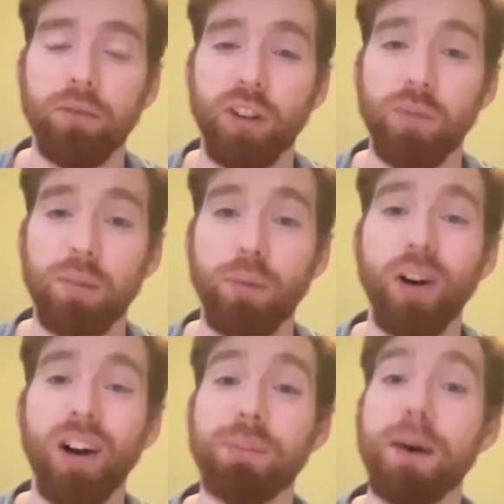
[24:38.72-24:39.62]
front of
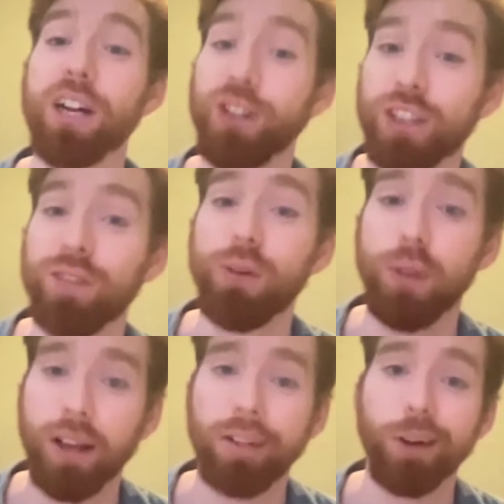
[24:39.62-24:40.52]
people, especially if you
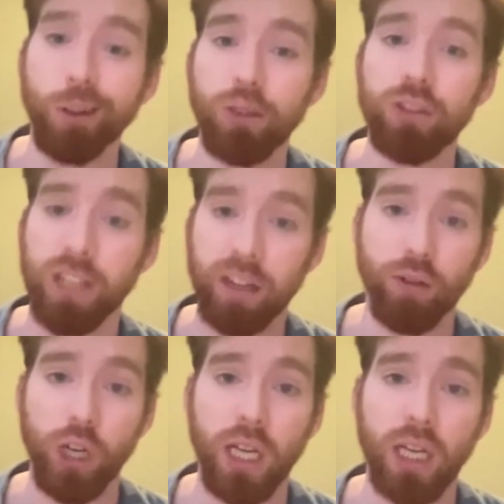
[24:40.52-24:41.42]
think they're close to
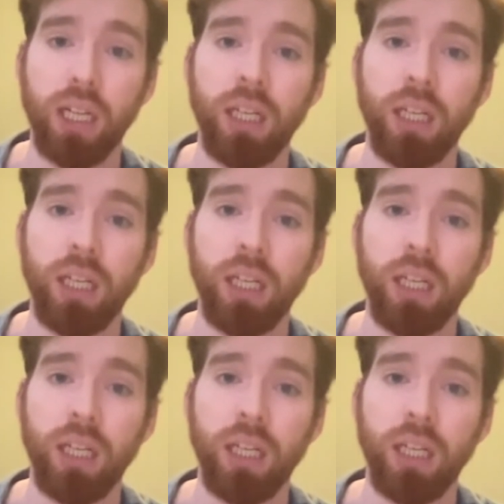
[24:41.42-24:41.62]
converting,